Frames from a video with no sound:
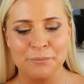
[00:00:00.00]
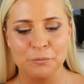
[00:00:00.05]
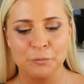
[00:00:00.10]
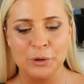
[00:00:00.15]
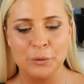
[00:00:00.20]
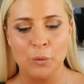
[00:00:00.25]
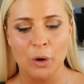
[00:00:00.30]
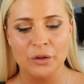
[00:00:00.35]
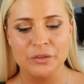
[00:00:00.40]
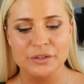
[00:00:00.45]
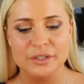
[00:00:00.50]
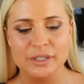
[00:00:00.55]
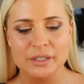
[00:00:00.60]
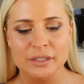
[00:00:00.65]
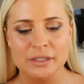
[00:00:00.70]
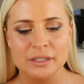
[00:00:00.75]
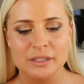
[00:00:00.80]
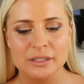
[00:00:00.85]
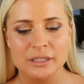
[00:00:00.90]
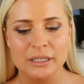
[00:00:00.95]
we
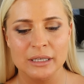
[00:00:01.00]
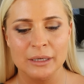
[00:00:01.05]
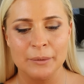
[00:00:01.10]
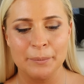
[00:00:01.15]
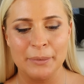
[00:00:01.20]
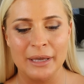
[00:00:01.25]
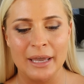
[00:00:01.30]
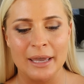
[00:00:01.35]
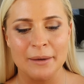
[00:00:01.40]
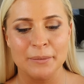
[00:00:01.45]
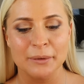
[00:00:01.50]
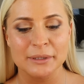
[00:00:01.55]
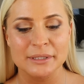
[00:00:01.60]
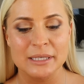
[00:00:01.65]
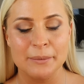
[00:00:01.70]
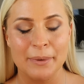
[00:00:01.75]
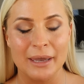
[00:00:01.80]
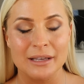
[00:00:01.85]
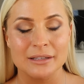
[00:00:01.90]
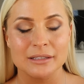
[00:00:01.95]
wanted to be able
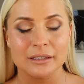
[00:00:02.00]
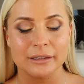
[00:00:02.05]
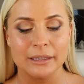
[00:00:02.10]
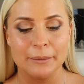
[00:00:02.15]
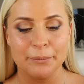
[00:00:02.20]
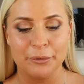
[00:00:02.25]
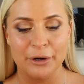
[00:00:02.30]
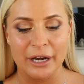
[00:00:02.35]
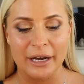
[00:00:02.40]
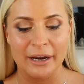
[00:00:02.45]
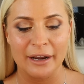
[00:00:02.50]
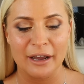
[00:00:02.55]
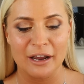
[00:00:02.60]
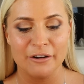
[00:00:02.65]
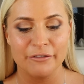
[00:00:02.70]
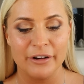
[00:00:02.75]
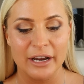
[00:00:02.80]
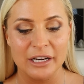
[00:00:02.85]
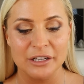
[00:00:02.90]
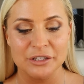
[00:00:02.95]
to basically bring
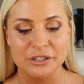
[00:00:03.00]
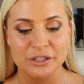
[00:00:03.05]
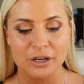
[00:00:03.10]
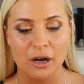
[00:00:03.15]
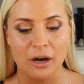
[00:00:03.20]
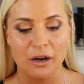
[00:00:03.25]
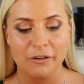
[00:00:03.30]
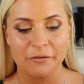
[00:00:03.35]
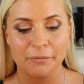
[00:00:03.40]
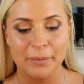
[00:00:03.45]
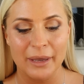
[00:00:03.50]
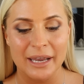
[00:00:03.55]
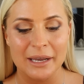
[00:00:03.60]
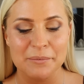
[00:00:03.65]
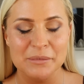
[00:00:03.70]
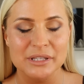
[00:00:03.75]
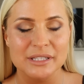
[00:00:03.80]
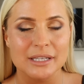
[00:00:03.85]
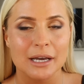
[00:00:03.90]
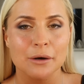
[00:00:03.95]
a range of
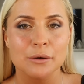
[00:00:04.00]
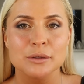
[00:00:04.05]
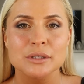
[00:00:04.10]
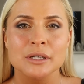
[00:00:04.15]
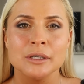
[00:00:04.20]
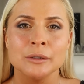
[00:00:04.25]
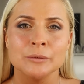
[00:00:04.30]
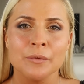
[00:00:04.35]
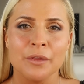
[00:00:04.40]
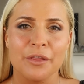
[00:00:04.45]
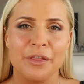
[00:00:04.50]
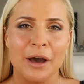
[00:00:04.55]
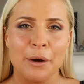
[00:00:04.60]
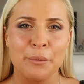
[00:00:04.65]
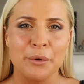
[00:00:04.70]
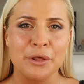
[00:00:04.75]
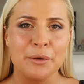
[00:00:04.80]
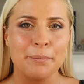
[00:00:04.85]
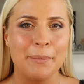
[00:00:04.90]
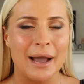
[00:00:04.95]
pigments out that
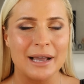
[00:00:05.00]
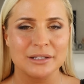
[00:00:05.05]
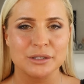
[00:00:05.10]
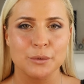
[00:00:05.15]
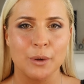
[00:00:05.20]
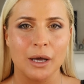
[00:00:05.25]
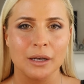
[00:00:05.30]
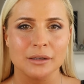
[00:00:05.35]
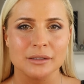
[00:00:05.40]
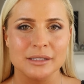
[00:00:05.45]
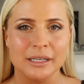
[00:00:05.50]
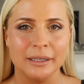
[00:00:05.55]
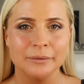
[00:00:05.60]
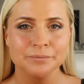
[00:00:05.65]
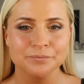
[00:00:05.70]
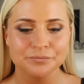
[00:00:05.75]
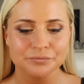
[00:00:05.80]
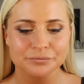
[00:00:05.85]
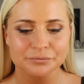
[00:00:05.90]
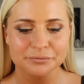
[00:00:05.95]
were the best
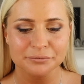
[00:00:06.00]
quality,